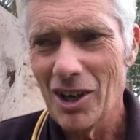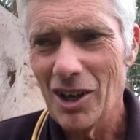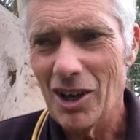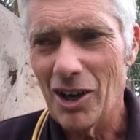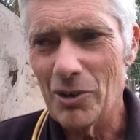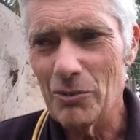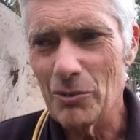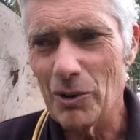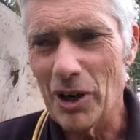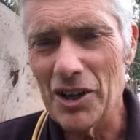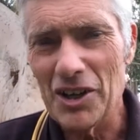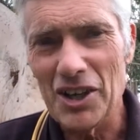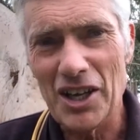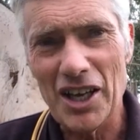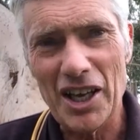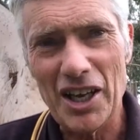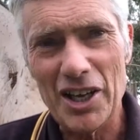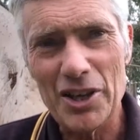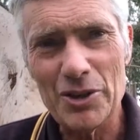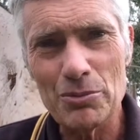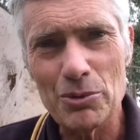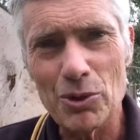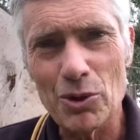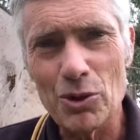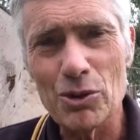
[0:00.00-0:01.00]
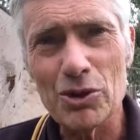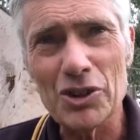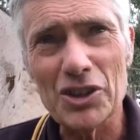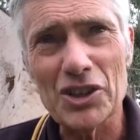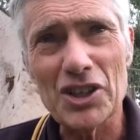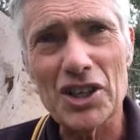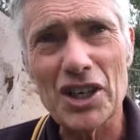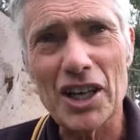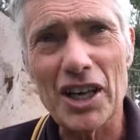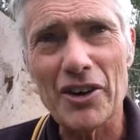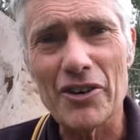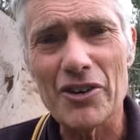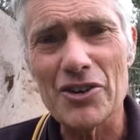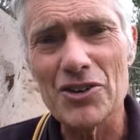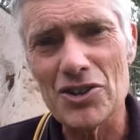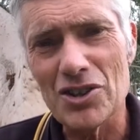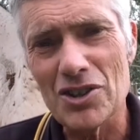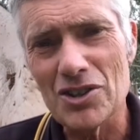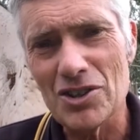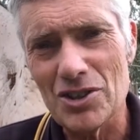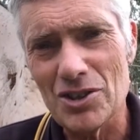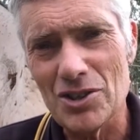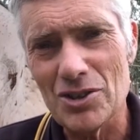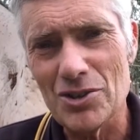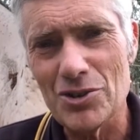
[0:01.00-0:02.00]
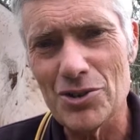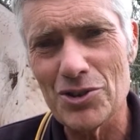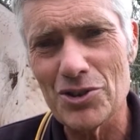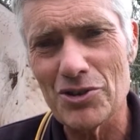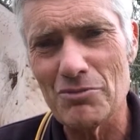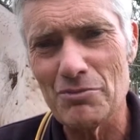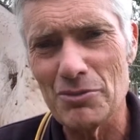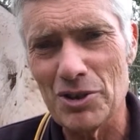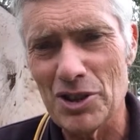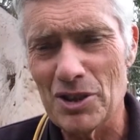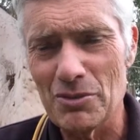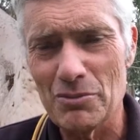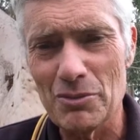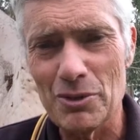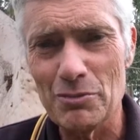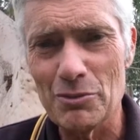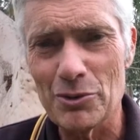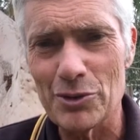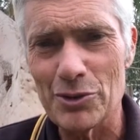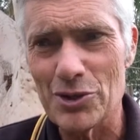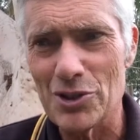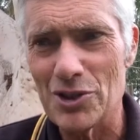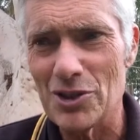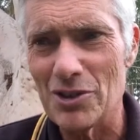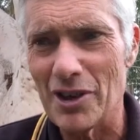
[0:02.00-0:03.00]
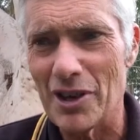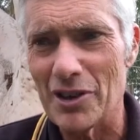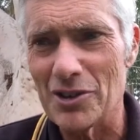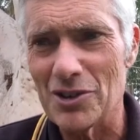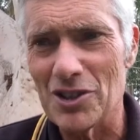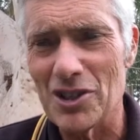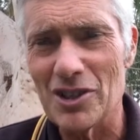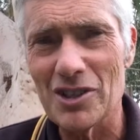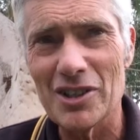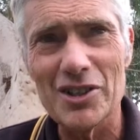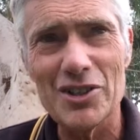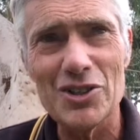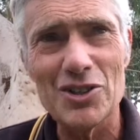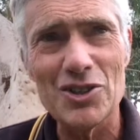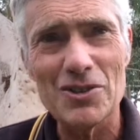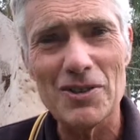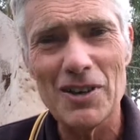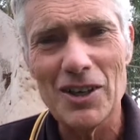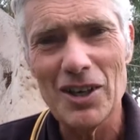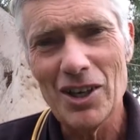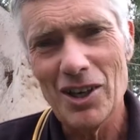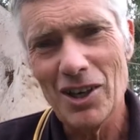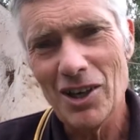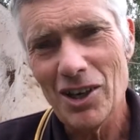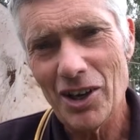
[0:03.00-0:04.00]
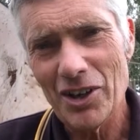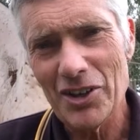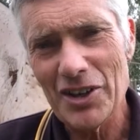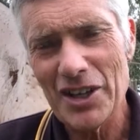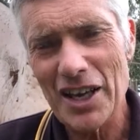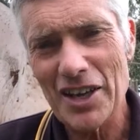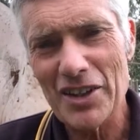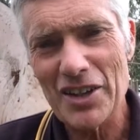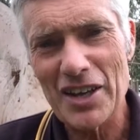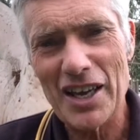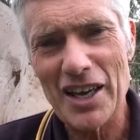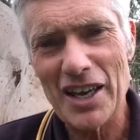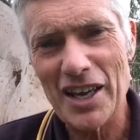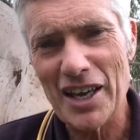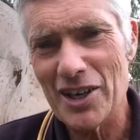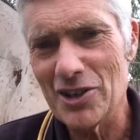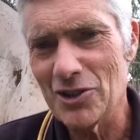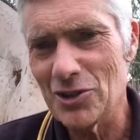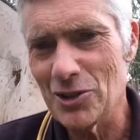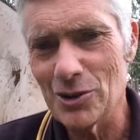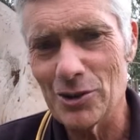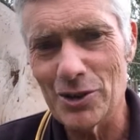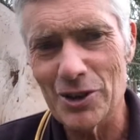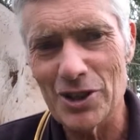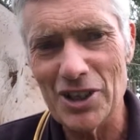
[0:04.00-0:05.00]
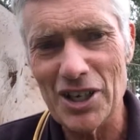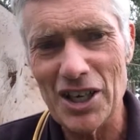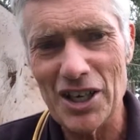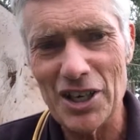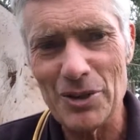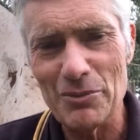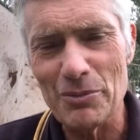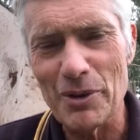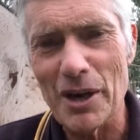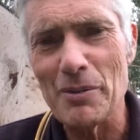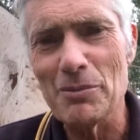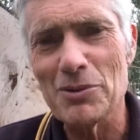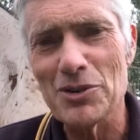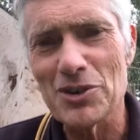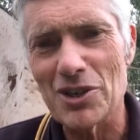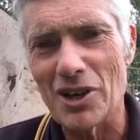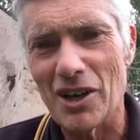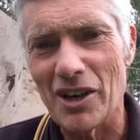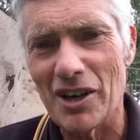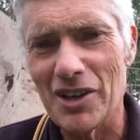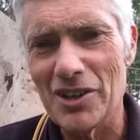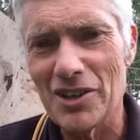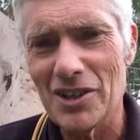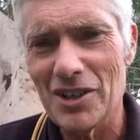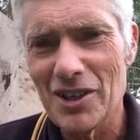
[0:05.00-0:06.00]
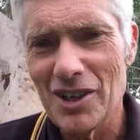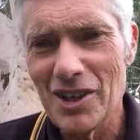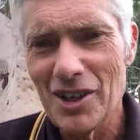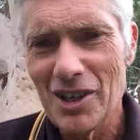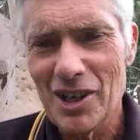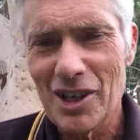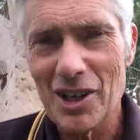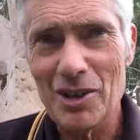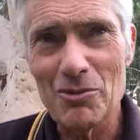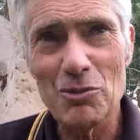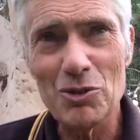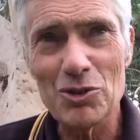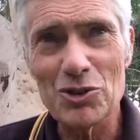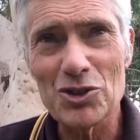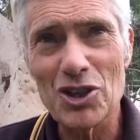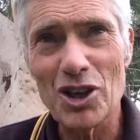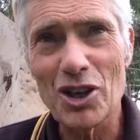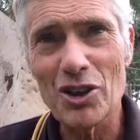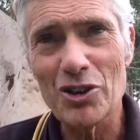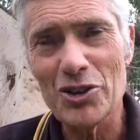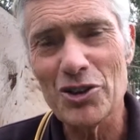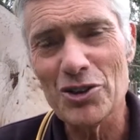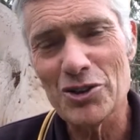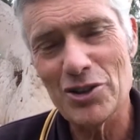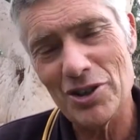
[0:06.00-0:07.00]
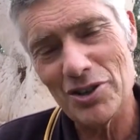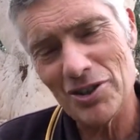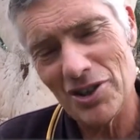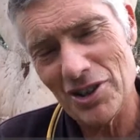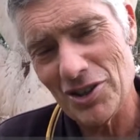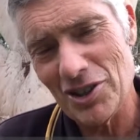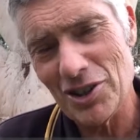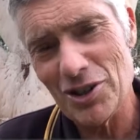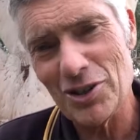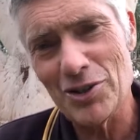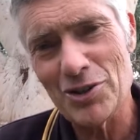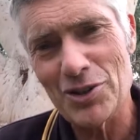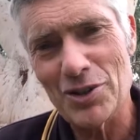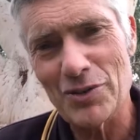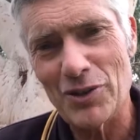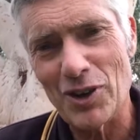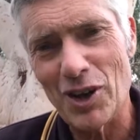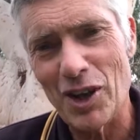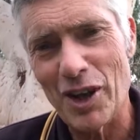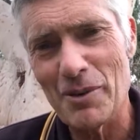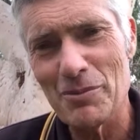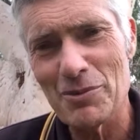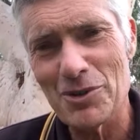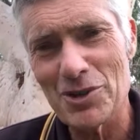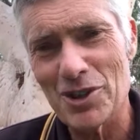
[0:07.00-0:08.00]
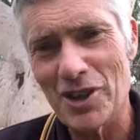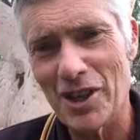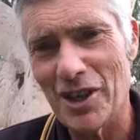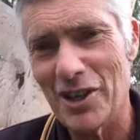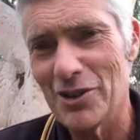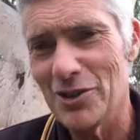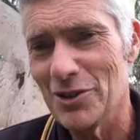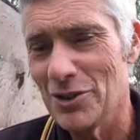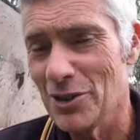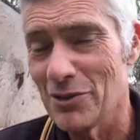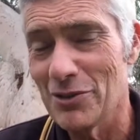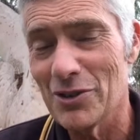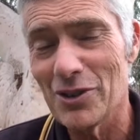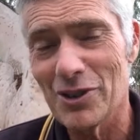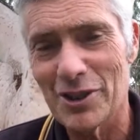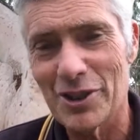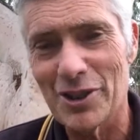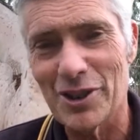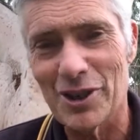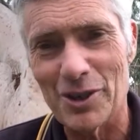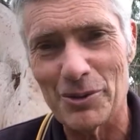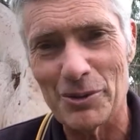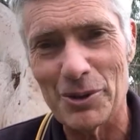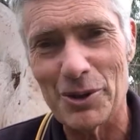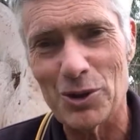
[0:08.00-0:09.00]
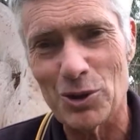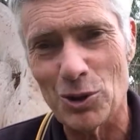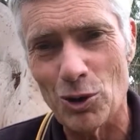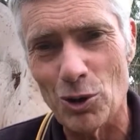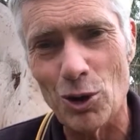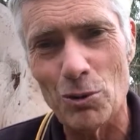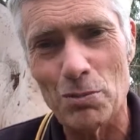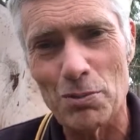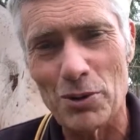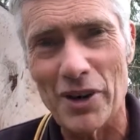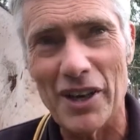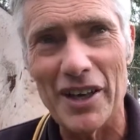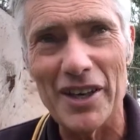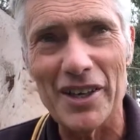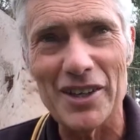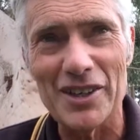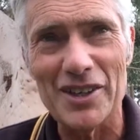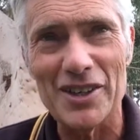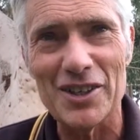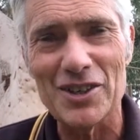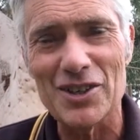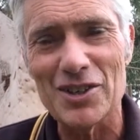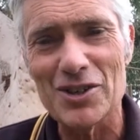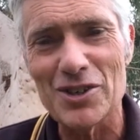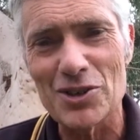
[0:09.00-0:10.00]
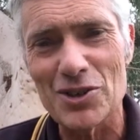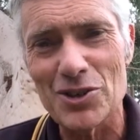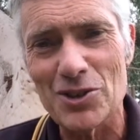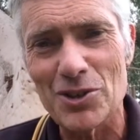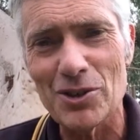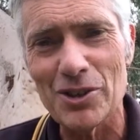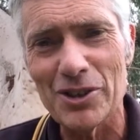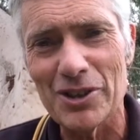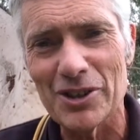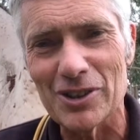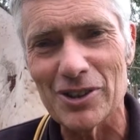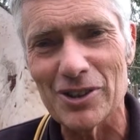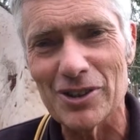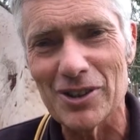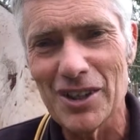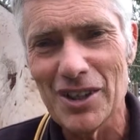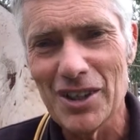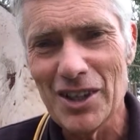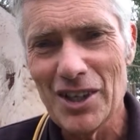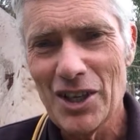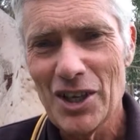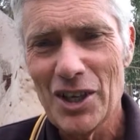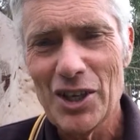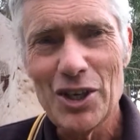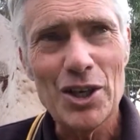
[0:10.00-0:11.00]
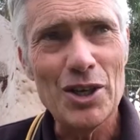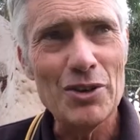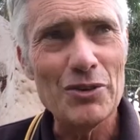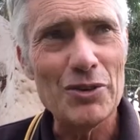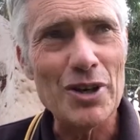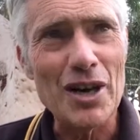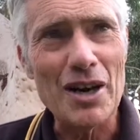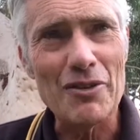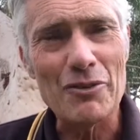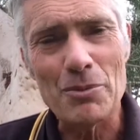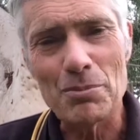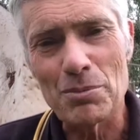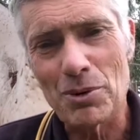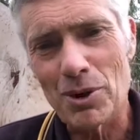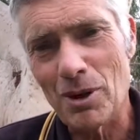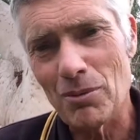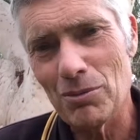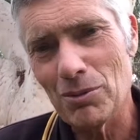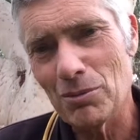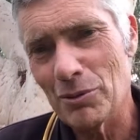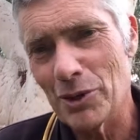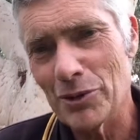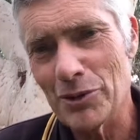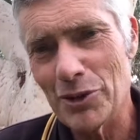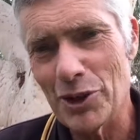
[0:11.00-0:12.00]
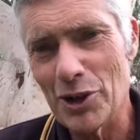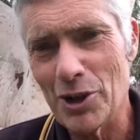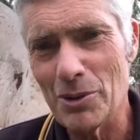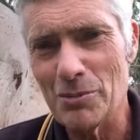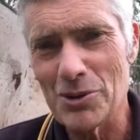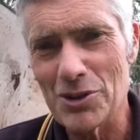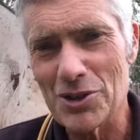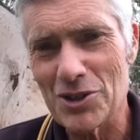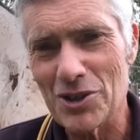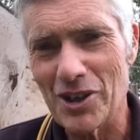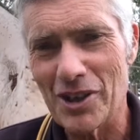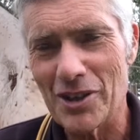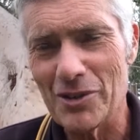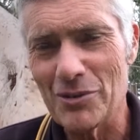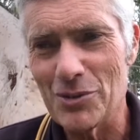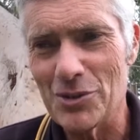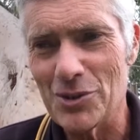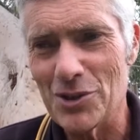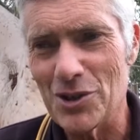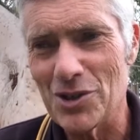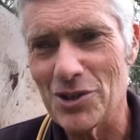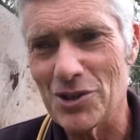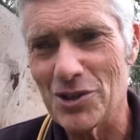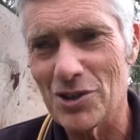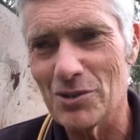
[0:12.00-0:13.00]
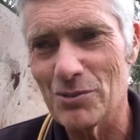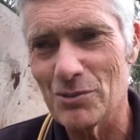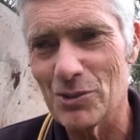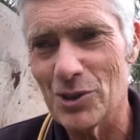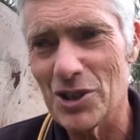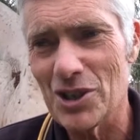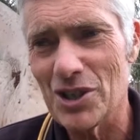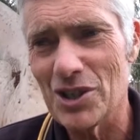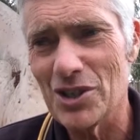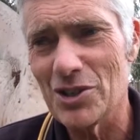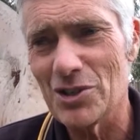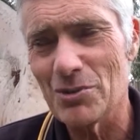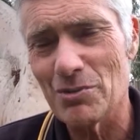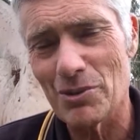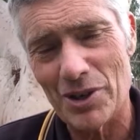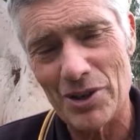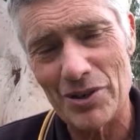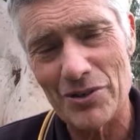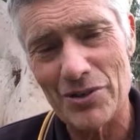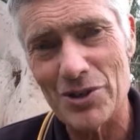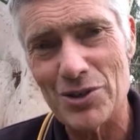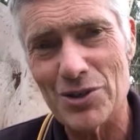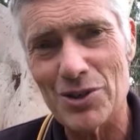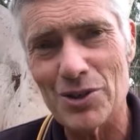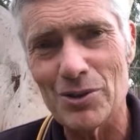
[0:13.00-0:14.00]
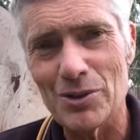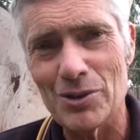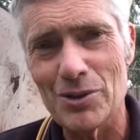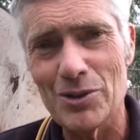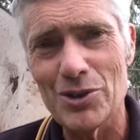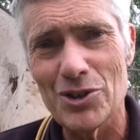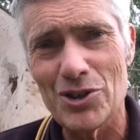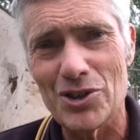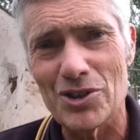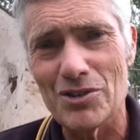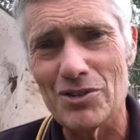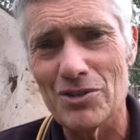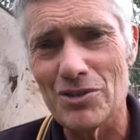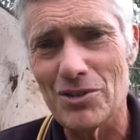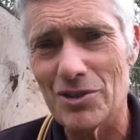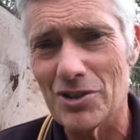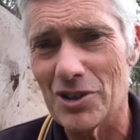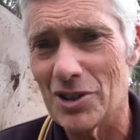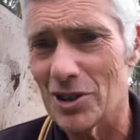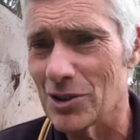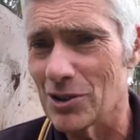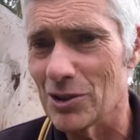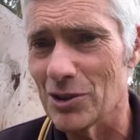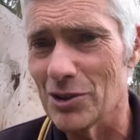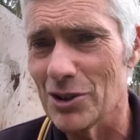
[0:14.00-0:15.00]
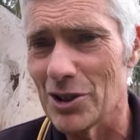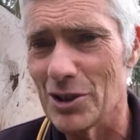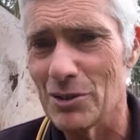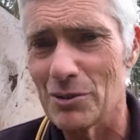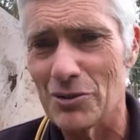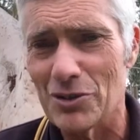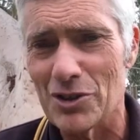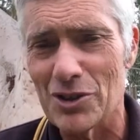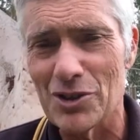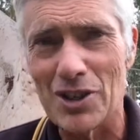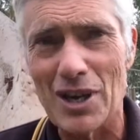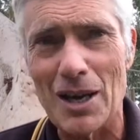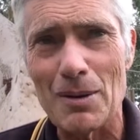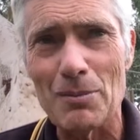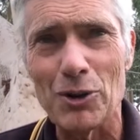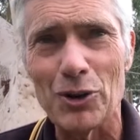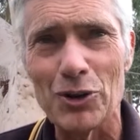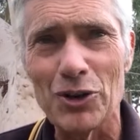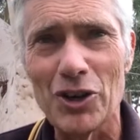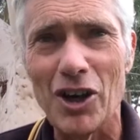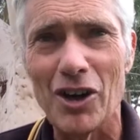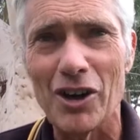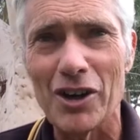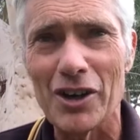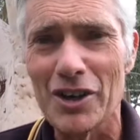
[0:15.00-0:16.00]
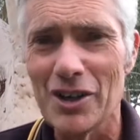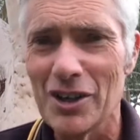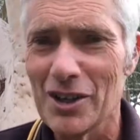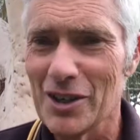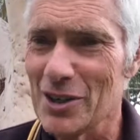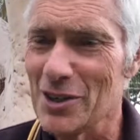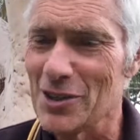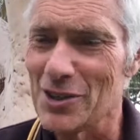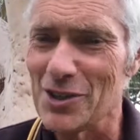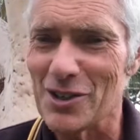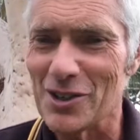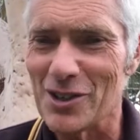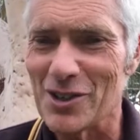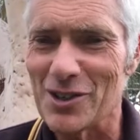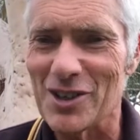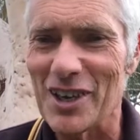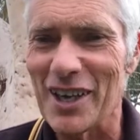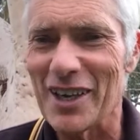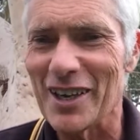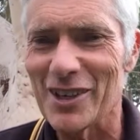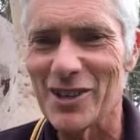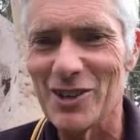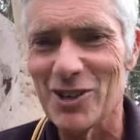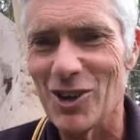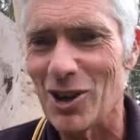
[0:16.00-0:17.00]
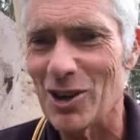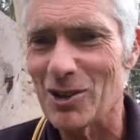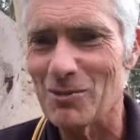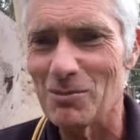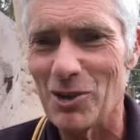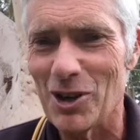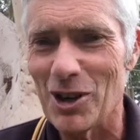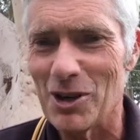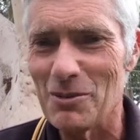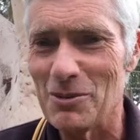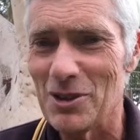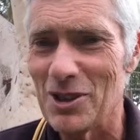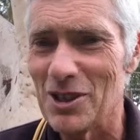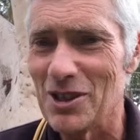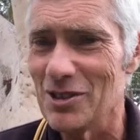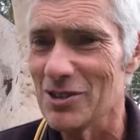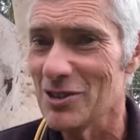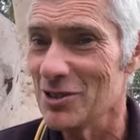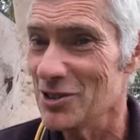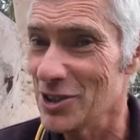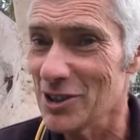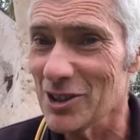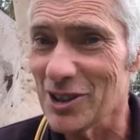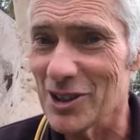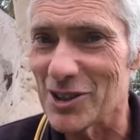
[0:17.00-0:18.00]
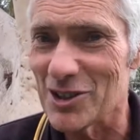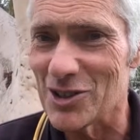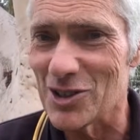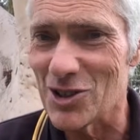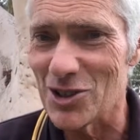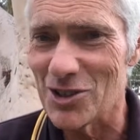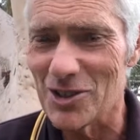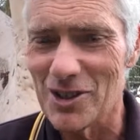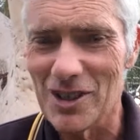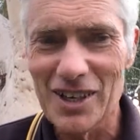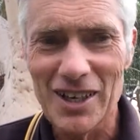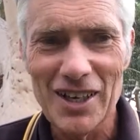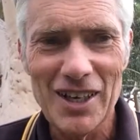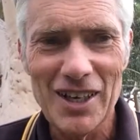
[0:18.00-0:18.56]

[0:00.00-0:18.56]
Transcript: On one hand, we're all encouraging the use of minimum or zero tillage. On the other hand, you look at any website and we'll tell you that in the use of limestone, you've really got to incorporate it into the soil. If you have a problem with herbicide resistant weeds, one of the solutions, including with the double knock, is that the second knock might be tillage.